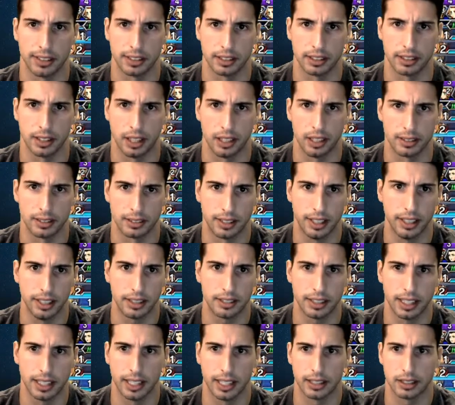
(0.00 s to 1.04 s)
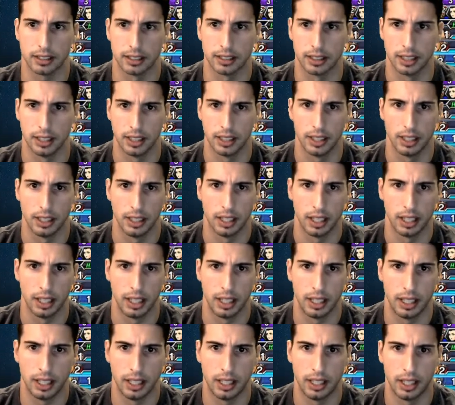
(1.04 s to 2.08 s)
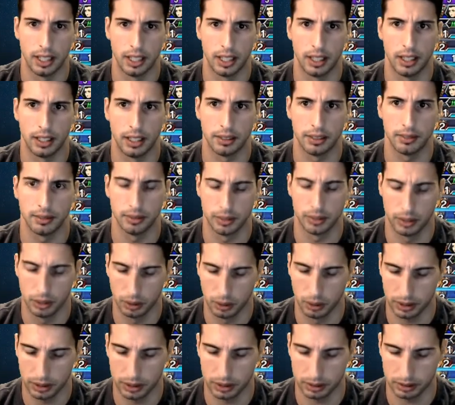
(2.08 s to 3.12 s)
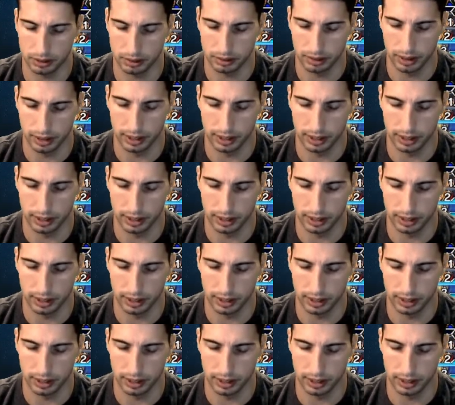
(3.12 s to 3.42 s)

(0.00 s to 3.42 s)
I'll take that. Uh, you know what? Let's